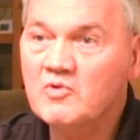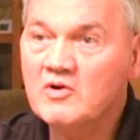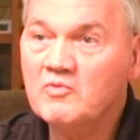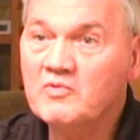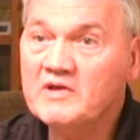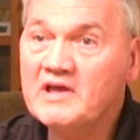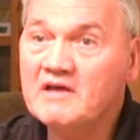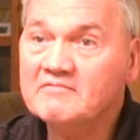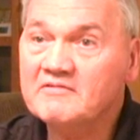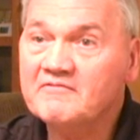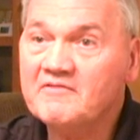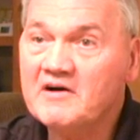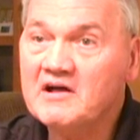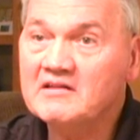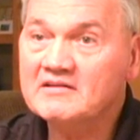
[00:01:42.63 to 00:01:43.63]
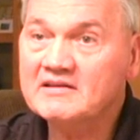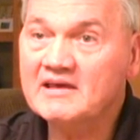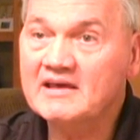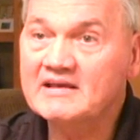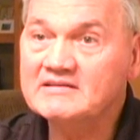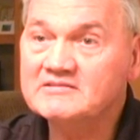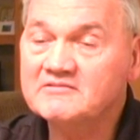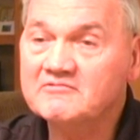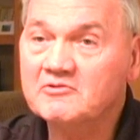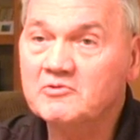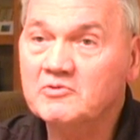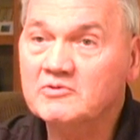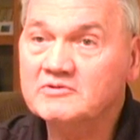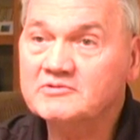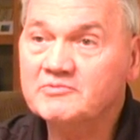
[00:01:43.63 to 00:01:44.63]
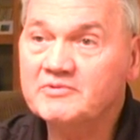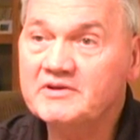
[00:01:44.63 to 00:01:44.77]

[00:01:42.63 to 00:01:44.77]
Well, we have to file a case, of course.